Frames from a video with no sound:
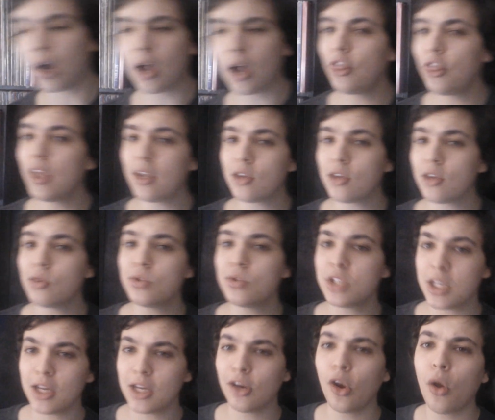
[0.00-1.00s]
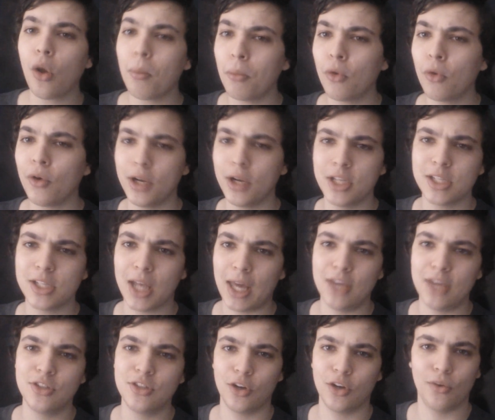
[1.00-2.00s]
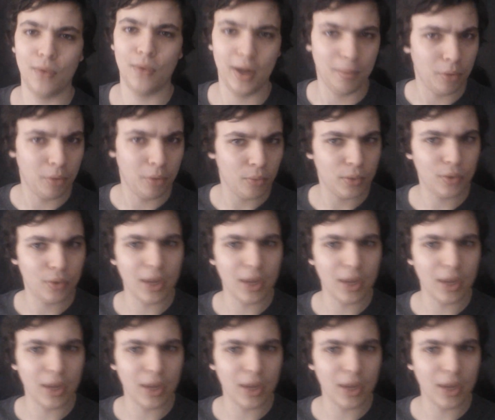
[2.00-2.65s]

I think you see a lot more in his later career, but we'll